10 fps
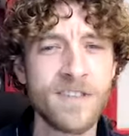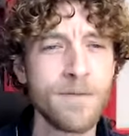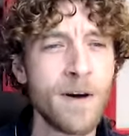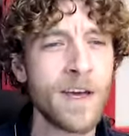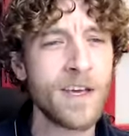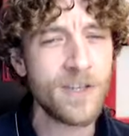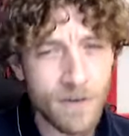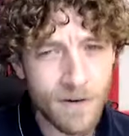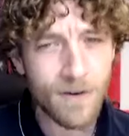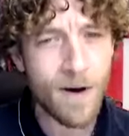Simone? Because
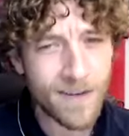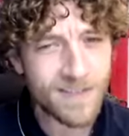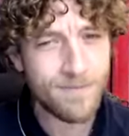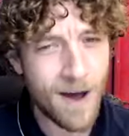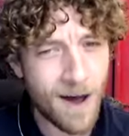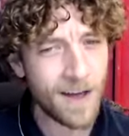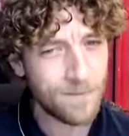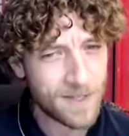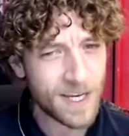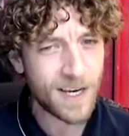you look quite smart, and
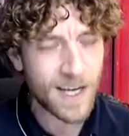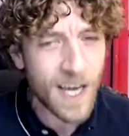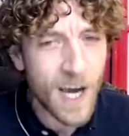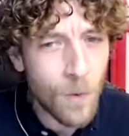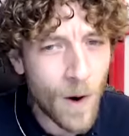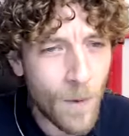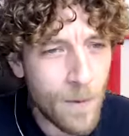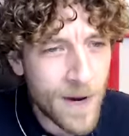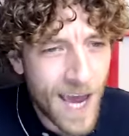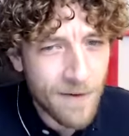particularly
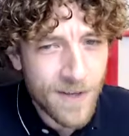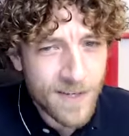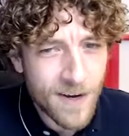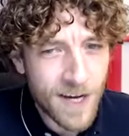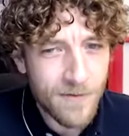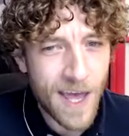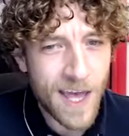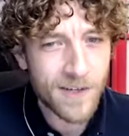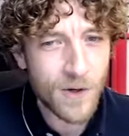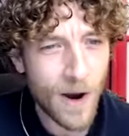when we have this kind of
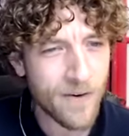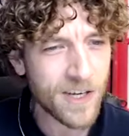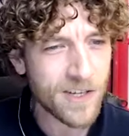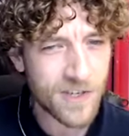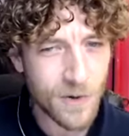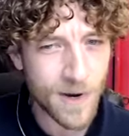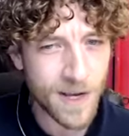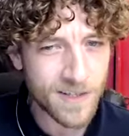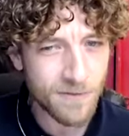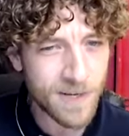hairdo, wearing a suit,
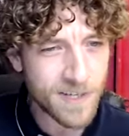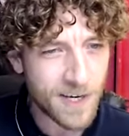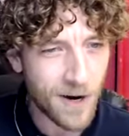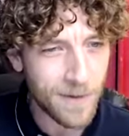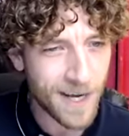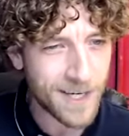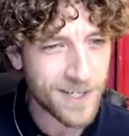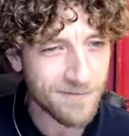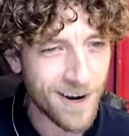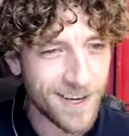it's a risky
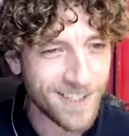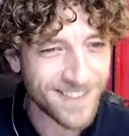combination, right?